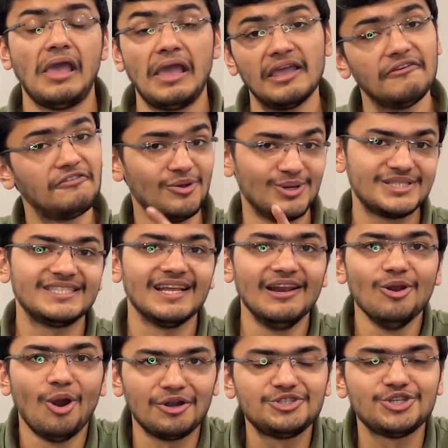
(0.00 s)
If you're still
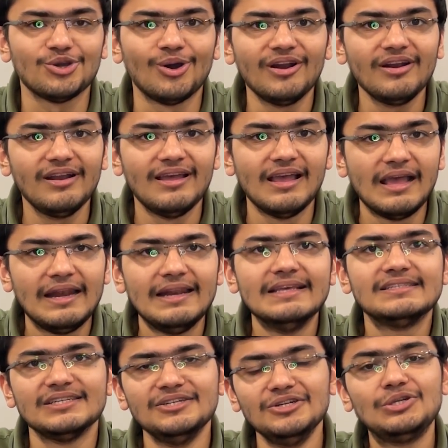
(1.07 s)
not sure,
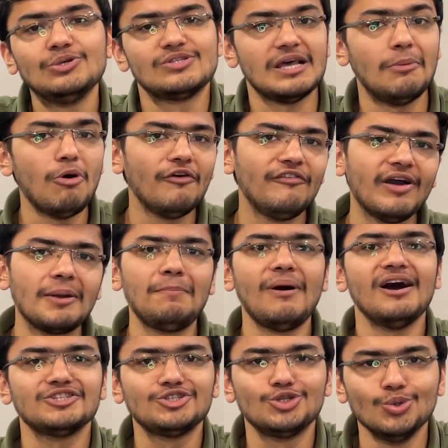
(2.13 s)
listen to some of our
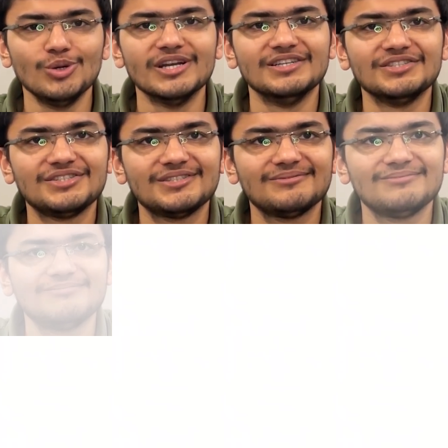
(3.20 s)
past students.